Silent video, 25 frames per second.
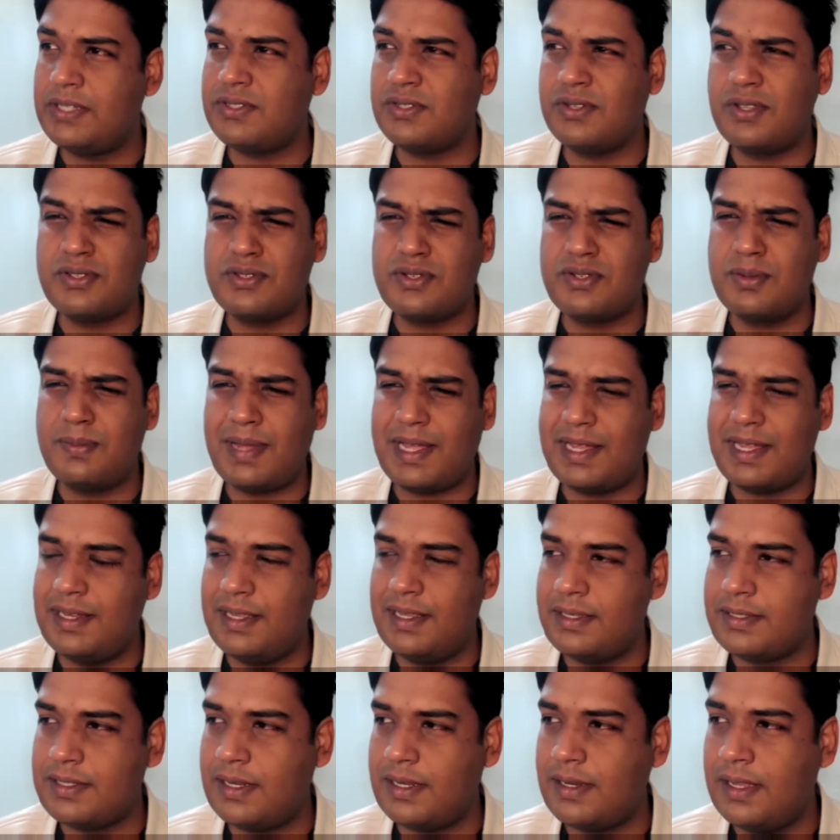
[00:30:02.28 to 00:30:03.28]
Not so bad,
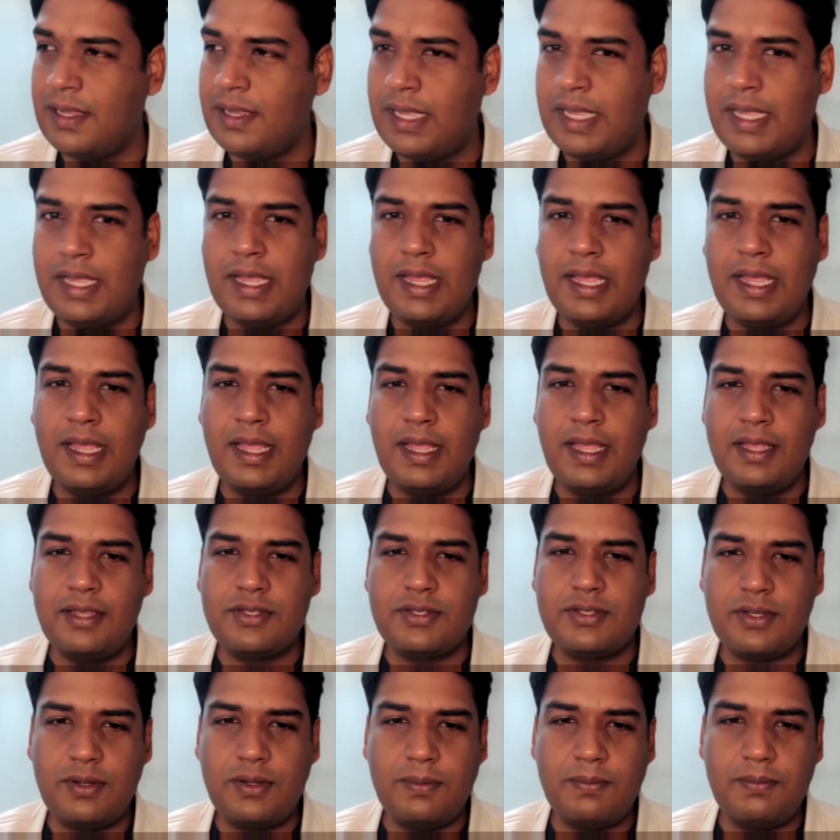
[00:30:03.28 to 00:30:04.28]
is it?
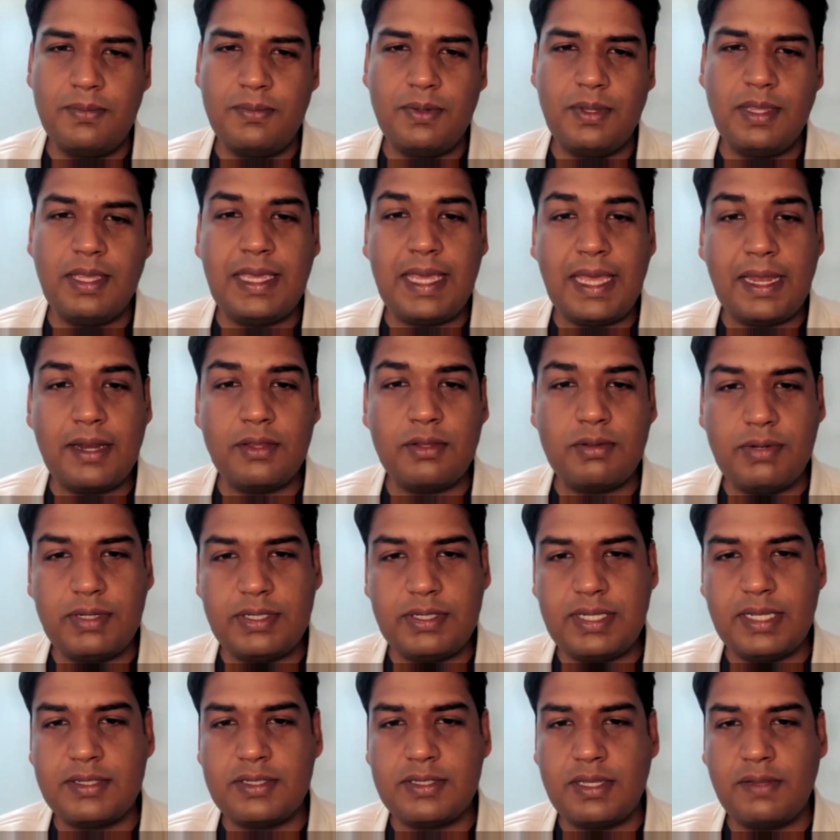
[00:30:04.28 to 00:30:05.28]
So get a
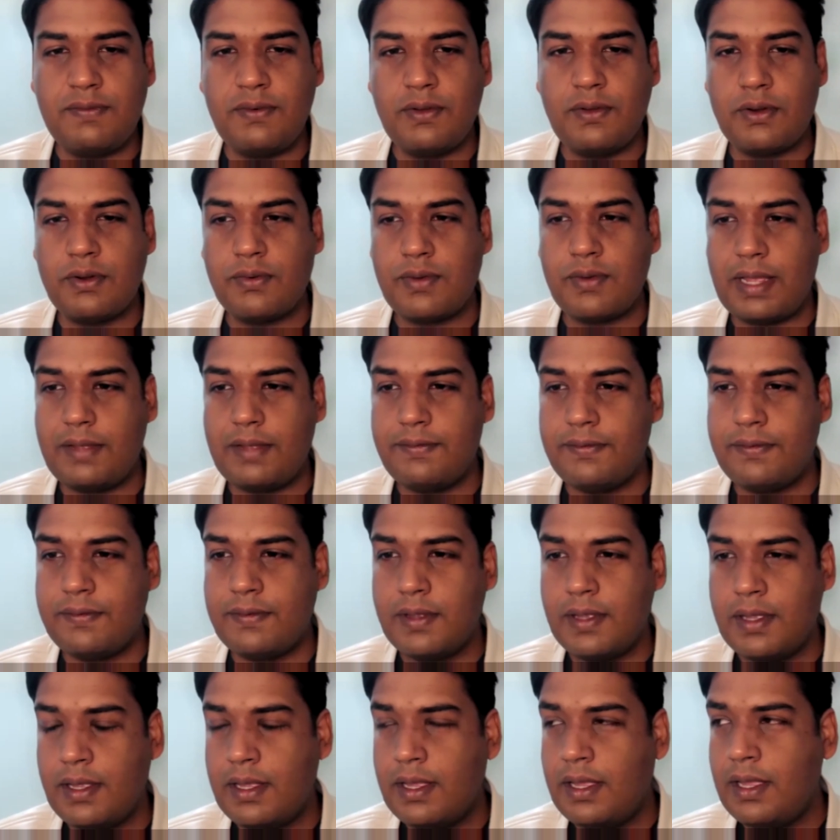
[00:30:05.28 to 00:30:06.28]
360 photograph
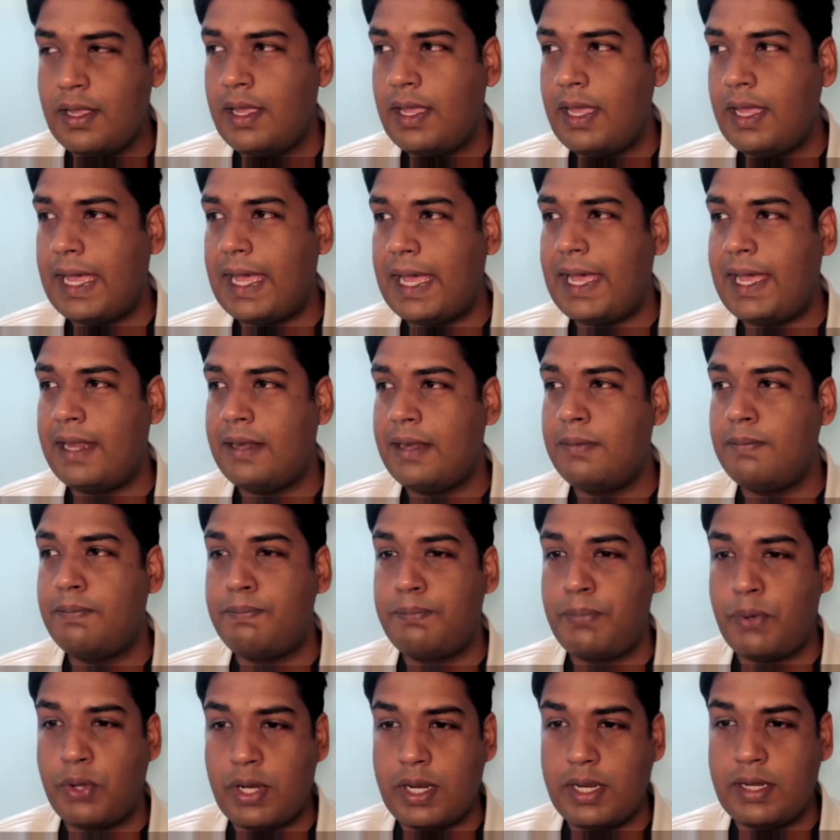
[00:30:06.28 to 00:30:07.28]
and
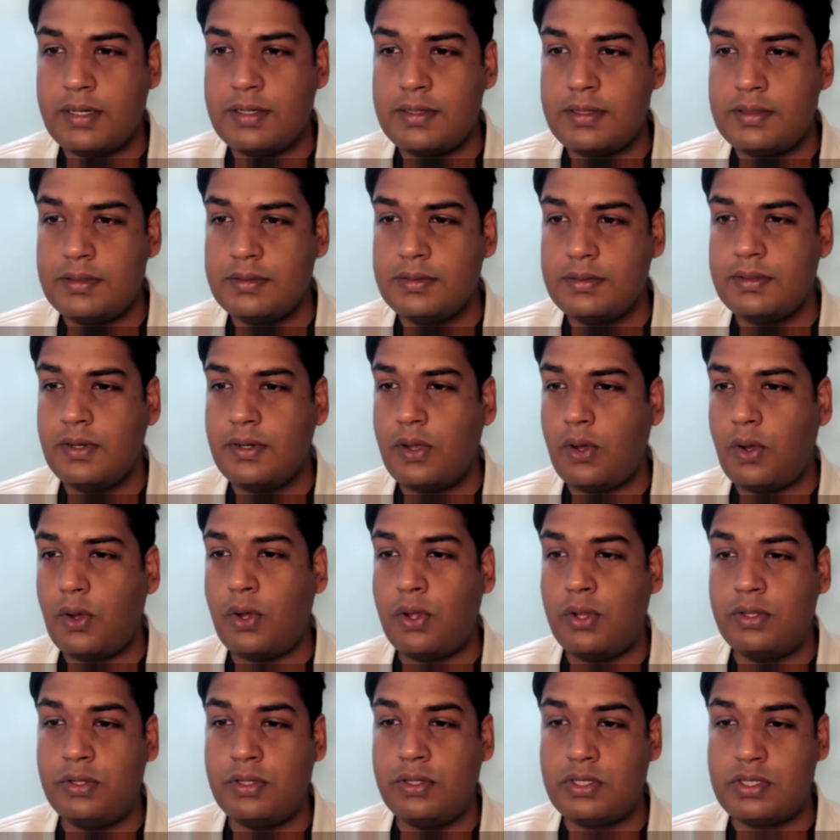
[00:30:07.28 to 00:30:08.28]
put it
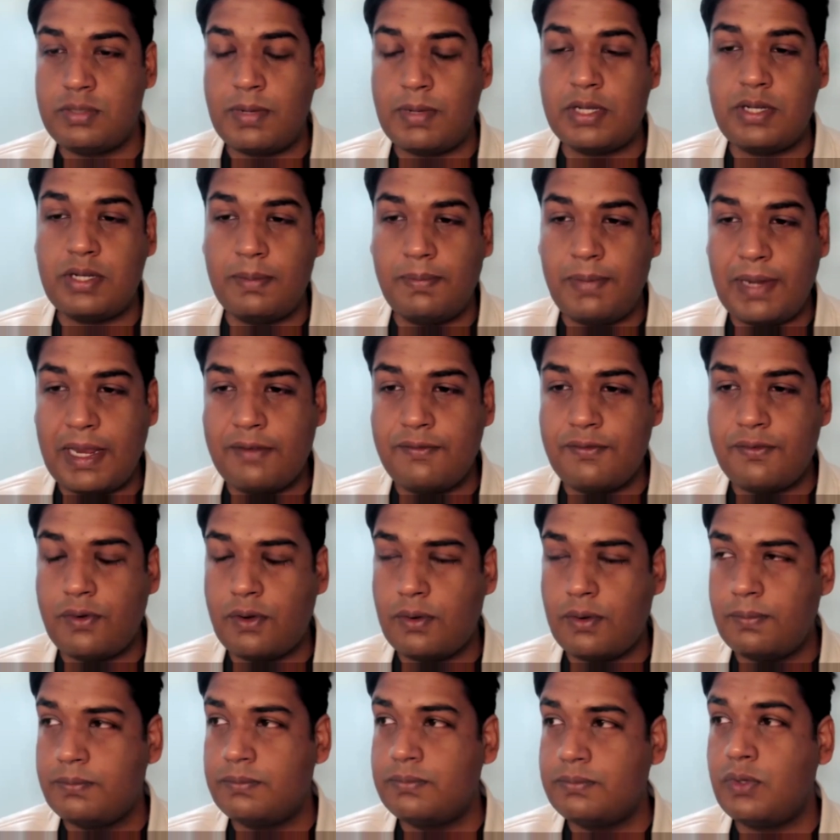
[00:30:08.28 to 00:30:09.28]
on the Gmetri
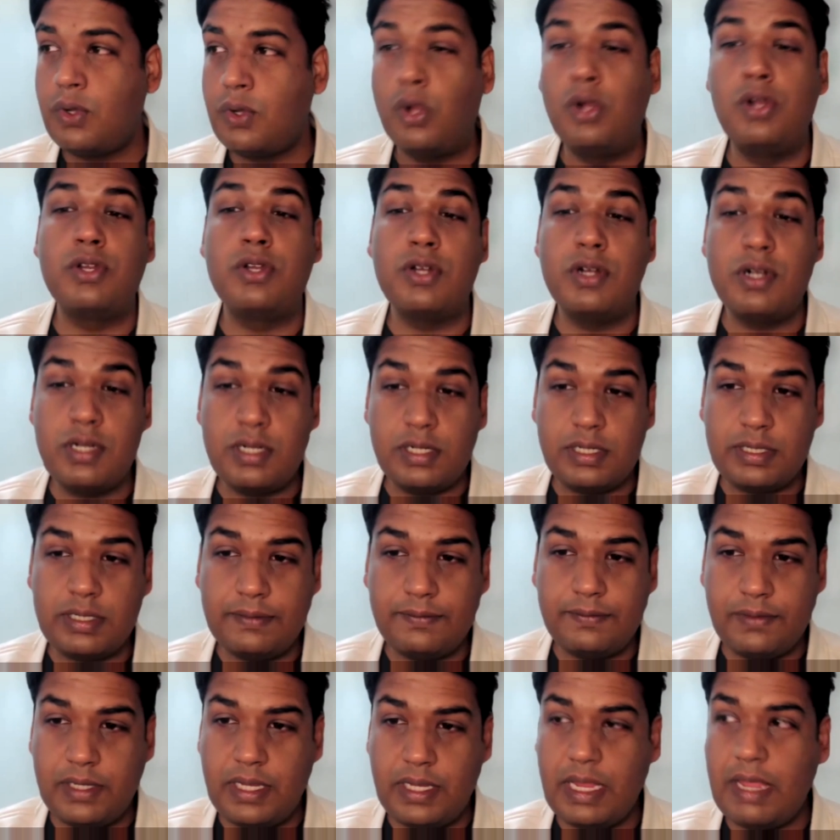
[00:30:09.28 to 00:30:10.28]
platform.
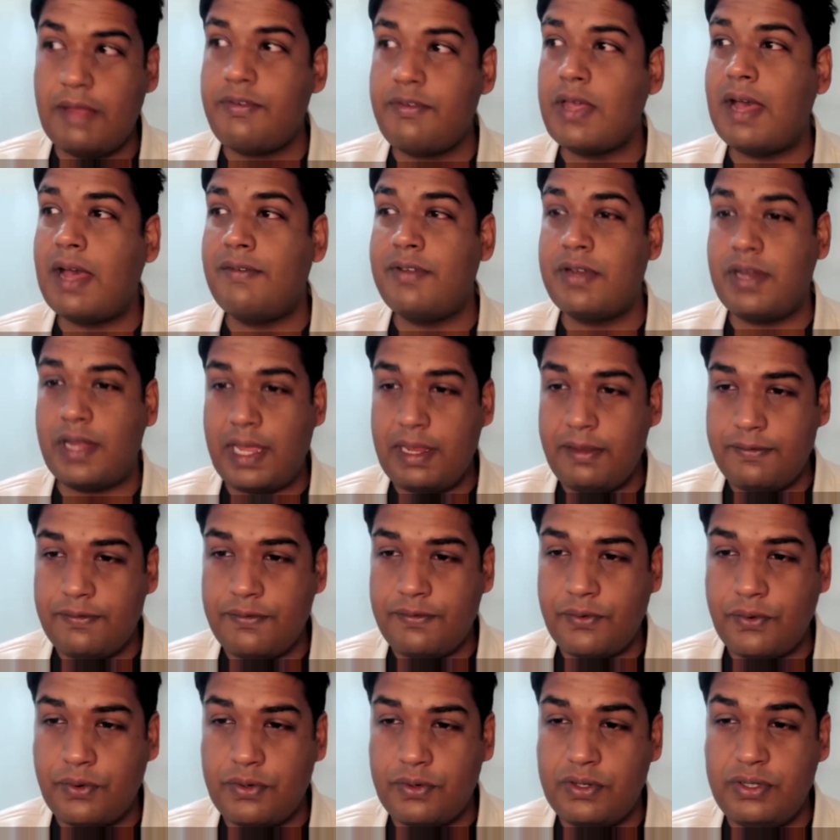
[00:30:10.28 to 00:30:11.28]
Alternatively, if you have an
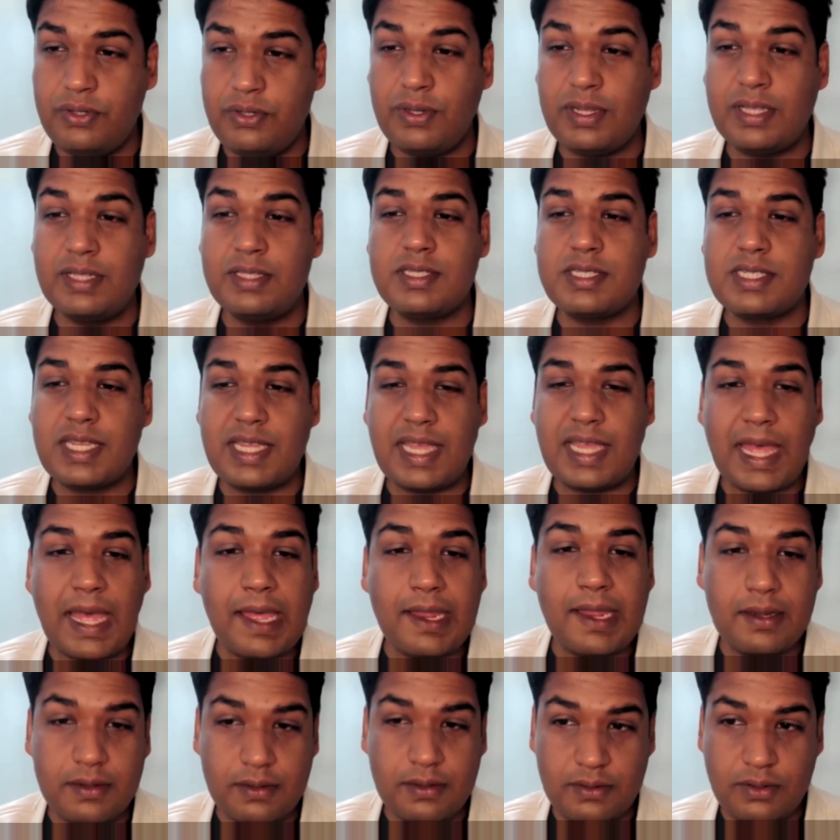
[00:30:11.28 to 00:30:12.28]
iPhone, you can
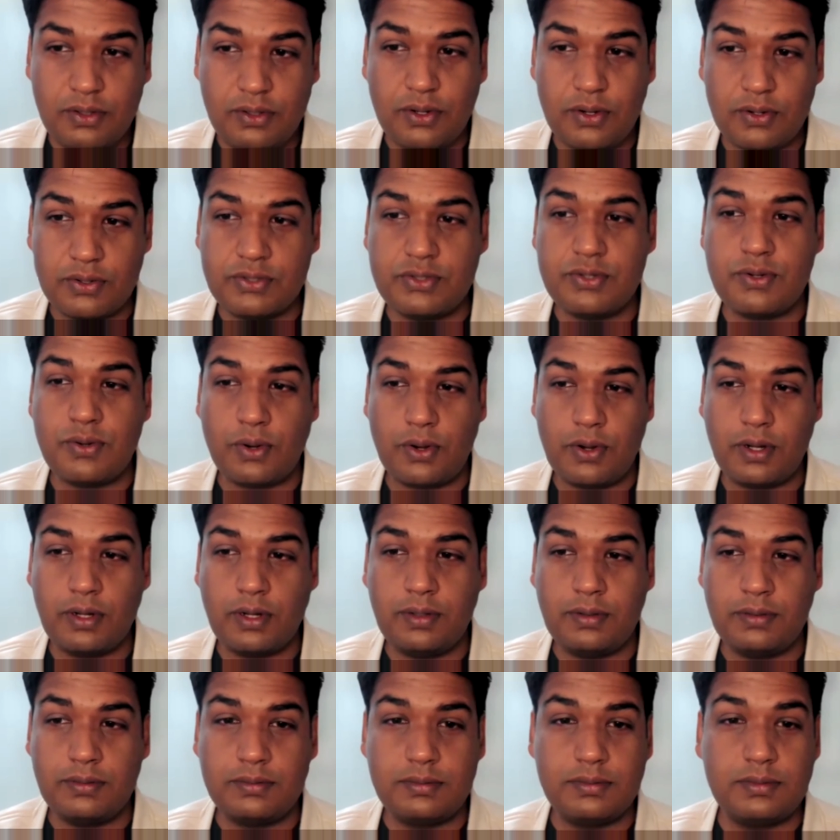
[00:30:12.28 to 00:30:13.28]
scan your store
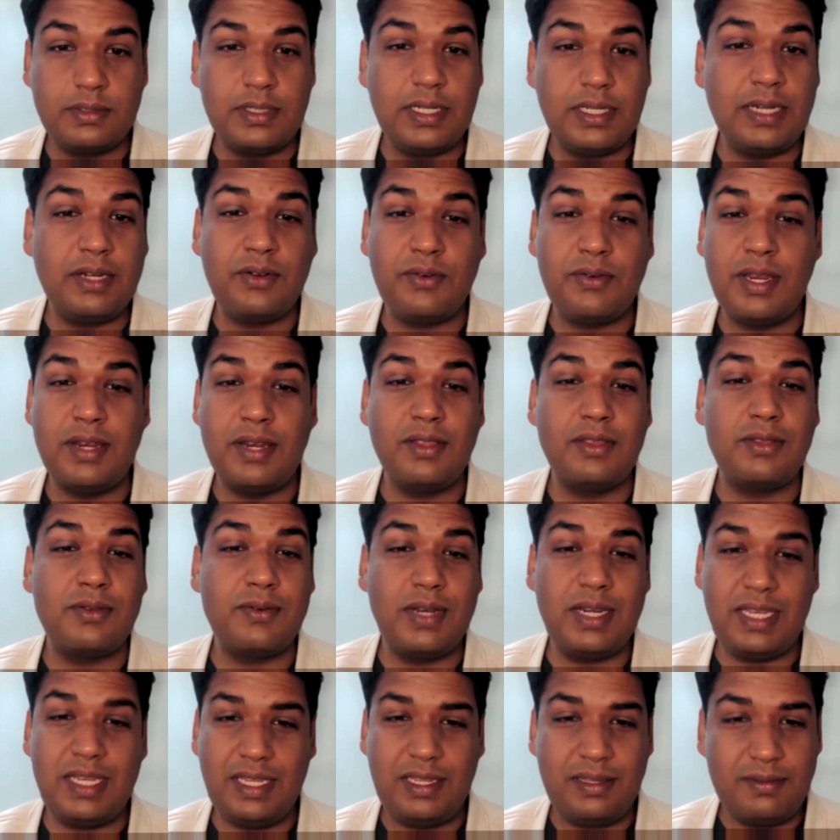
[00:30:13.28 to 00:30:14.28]
and create a
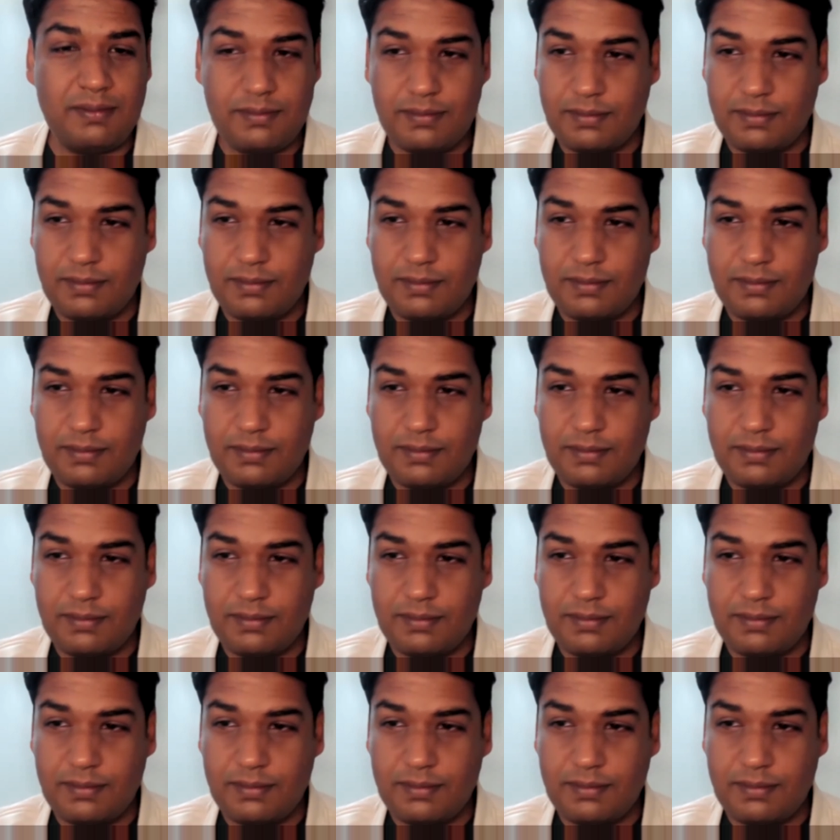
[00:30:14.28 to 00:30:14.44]
3D.